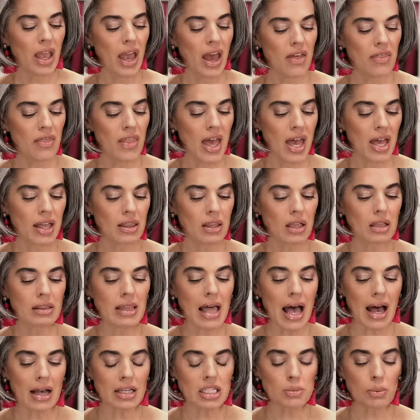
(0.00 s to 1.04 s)
And then the
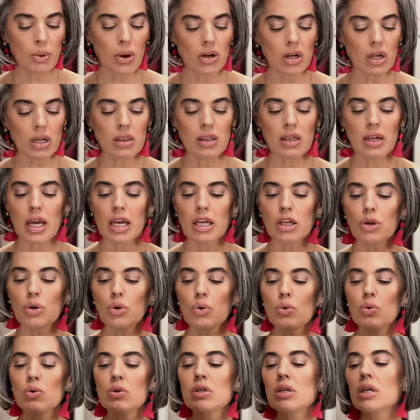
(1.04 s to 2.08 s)
last product that I
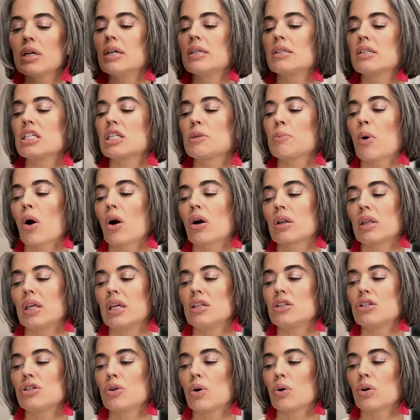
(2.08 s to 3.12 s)
use is the
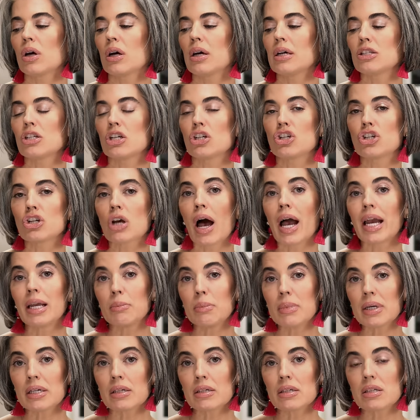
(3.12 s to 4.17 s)
sparkling soda. It's a
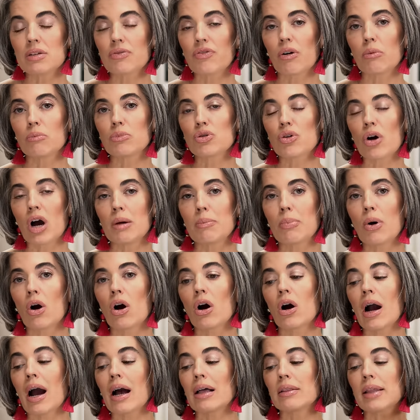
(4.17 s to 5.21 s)
Shine Mist from
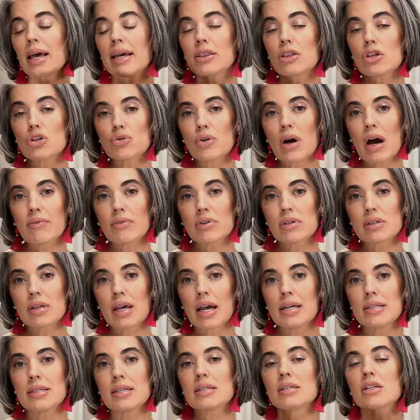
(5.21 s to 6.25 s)
Drybar. I like the travel
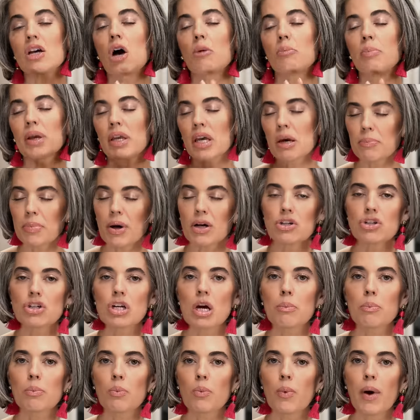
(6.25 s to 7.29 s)
sizes. I'll pick a bunch
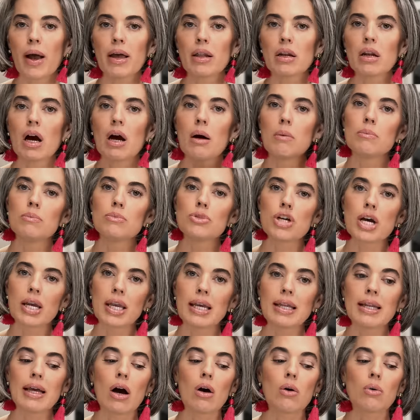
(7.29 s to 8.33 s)
up when I'm
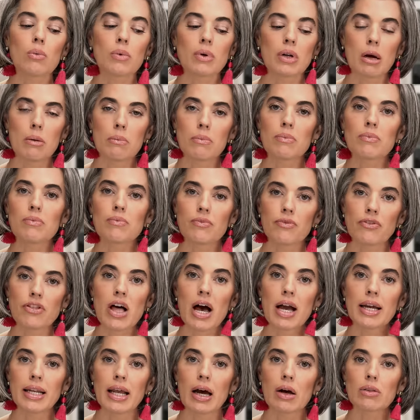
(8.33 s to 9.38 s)
checking out when I'm
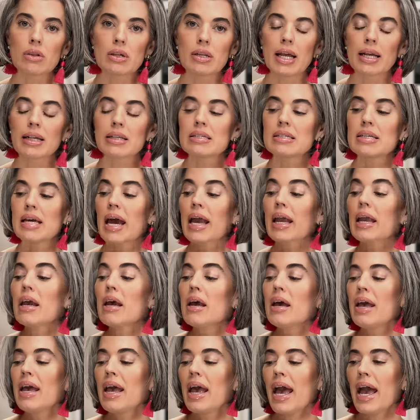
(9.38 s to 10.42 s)
flying out the next day,
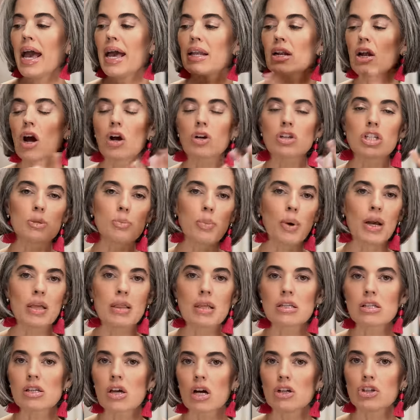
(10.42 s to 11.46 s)
and I'll spray
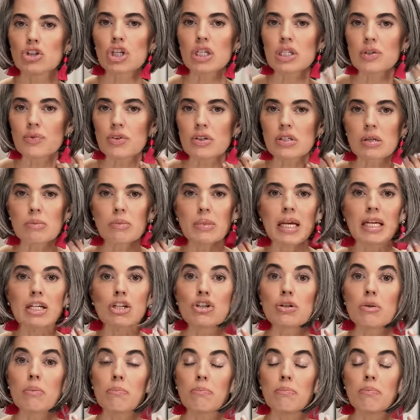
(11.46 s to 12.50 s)
this on just for some
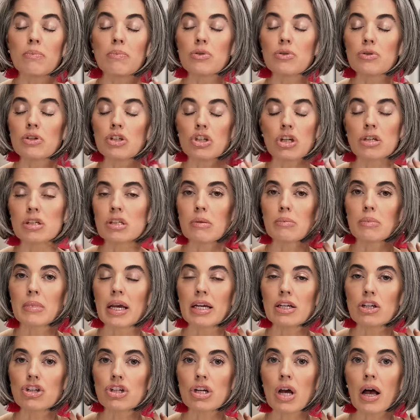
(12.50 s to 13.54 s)
nice, just some
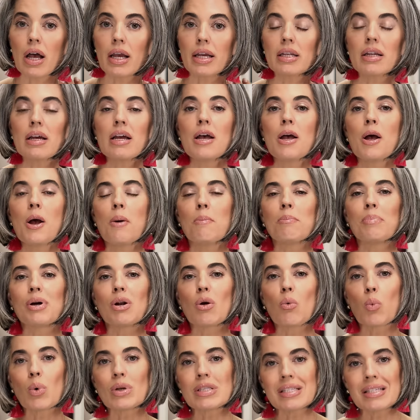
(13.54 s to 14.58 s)
nice shine.
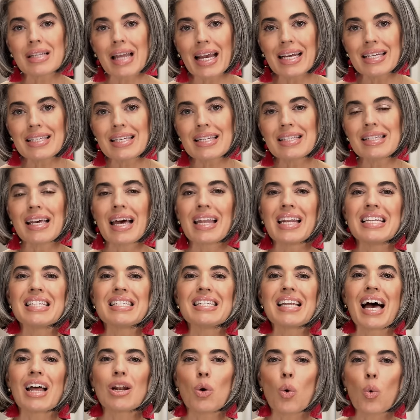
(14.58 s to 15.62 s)
But what's nice is that
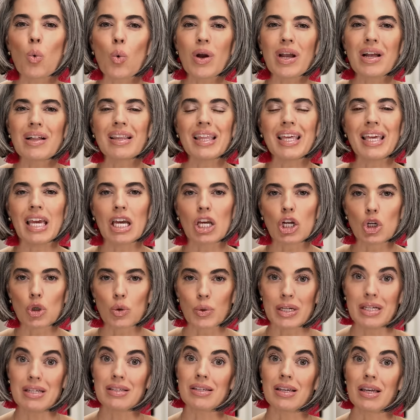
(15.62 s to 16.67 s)
it's not oily and
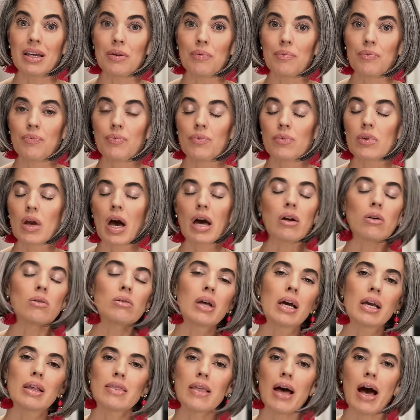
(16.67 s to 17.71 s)
greasy. I don't
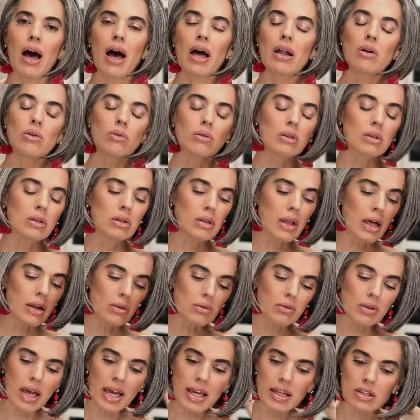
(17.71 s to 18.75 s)
like that. I don't I
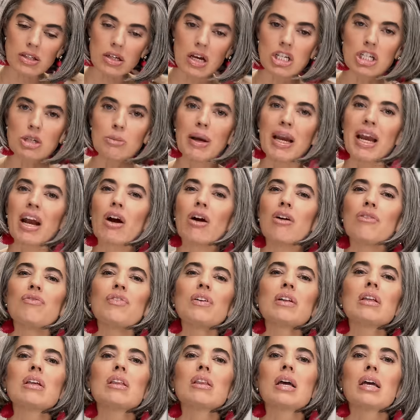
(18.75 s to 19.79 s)
don't like touching my hair and
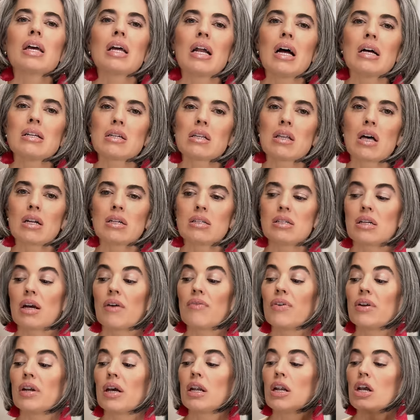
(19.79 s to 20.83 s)
feeling like it has a lot of
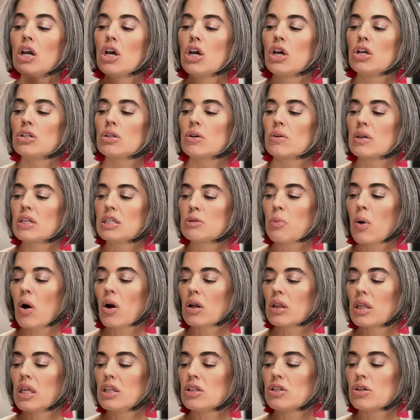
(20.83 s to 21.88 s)
stuff in it. So the
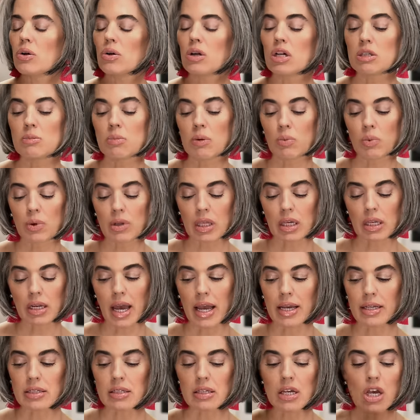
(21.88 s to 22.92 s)
sparkling soda has been really
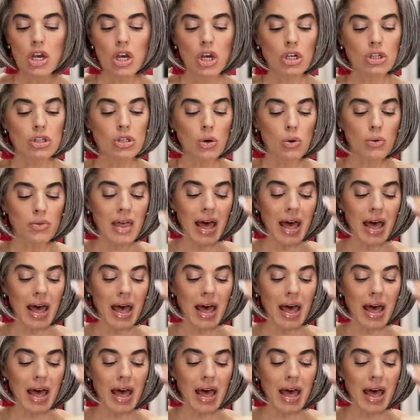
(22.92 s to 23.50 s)
nice. So